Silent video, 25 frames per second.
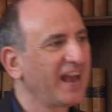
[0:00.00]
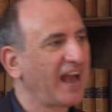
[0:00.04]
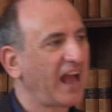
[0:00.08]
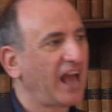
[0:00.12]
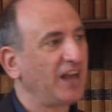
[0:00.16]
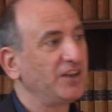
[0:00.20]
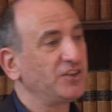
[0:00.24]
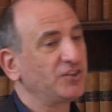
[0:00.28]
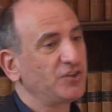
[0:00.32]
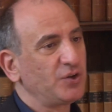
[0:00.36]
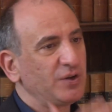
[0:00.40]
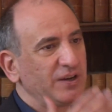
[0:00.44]

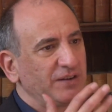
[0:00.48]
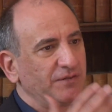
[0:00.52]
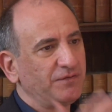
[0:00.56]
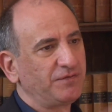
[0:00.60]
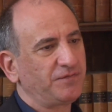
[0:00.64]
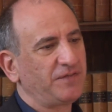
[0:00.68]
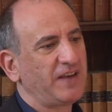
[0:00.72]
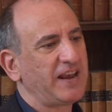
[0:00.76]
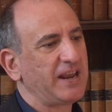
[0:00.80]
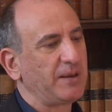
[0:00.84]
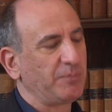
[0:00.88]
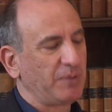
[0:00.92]
And doing
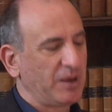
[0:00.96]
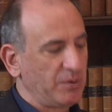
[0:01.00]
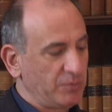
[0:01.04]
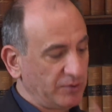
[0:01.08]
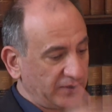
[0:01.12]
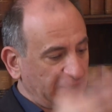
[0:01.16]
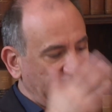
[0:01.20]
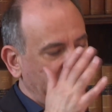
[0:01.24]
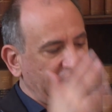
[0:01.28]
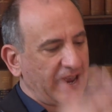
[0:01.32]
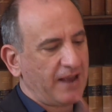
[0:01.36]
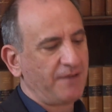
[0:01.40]
Veep, it
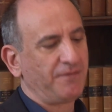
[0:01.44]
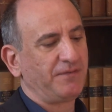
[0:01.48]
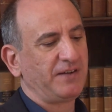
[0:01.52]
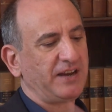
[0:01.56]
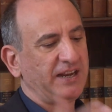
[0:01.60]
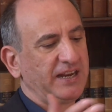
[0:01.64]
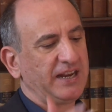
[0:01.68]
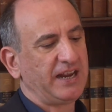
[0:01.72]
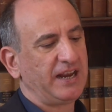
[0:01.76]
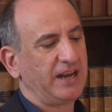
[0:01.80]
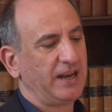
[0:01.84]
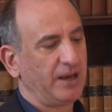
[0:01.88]
was like every
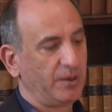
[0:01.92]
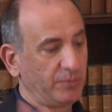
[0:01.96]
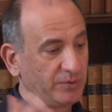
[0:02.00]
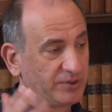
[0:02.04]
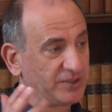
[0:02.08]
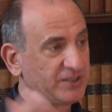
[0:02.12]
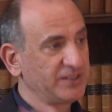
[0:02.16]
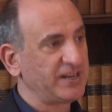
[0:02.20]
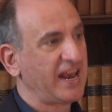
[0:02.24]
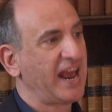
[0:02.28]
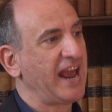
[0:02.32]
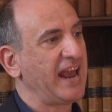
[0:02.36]
year, it was
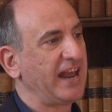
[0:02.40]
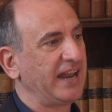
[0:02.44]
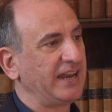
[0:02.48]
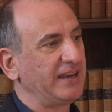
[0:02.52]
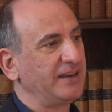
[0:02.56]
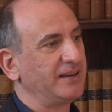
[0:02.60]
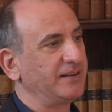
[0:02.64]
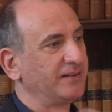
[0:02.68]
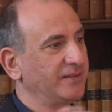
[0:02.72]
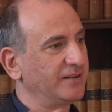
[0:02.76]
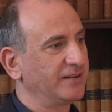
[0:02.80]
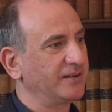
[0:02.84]

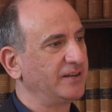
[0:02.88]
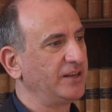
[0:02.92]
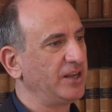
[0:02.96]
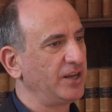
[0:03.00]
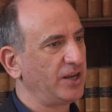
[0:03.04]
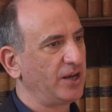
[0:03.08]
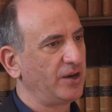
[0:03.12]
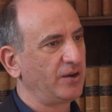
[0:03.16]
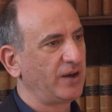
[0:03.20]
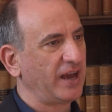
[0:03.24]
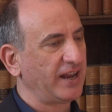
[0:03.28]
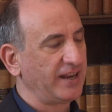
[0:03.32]
ten, you
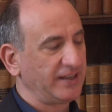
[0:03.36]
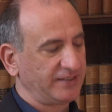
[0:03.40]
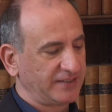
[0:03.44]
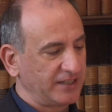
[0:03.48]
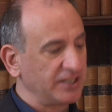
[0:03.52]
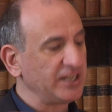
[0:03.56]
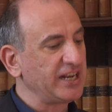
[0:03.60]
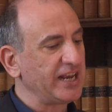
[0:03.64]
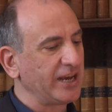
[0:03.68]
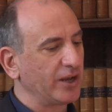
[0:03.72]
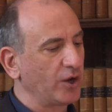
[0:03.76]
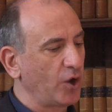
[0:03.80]
know, and it's a
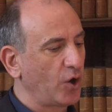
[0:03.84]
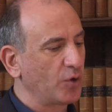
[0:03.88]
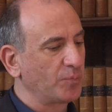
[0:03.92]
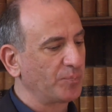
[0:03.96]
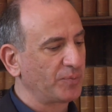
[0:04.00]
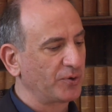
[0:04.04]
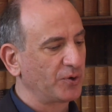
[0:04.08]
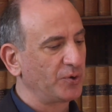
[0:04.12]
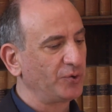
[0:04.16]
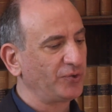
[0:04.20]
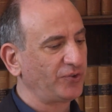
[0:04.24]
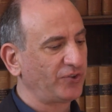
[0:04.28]
year-long
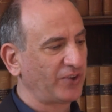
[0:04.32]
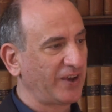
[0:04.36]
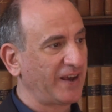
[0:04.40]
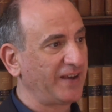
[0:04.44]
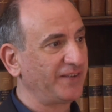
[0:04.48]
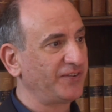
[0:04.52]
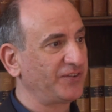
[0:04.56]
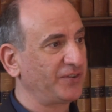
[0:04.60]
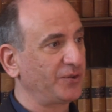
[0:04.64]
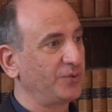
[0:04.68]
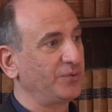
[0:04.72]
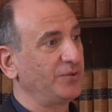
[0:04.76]

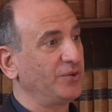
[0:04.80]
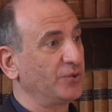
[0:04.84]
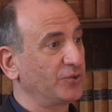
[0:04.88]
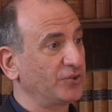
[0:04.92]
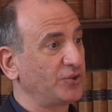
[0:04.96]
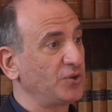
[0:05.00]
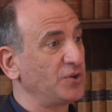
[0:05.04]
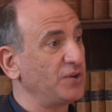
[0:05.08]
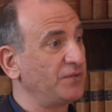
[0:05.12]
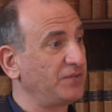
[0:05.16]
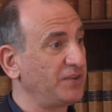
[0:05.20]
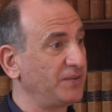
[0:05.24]
process. So no
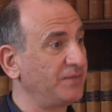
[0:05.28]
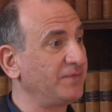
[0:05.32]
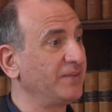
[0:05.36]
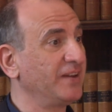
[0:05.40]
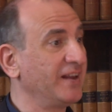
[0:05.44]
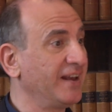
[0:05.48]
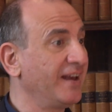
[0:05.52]
sooner have you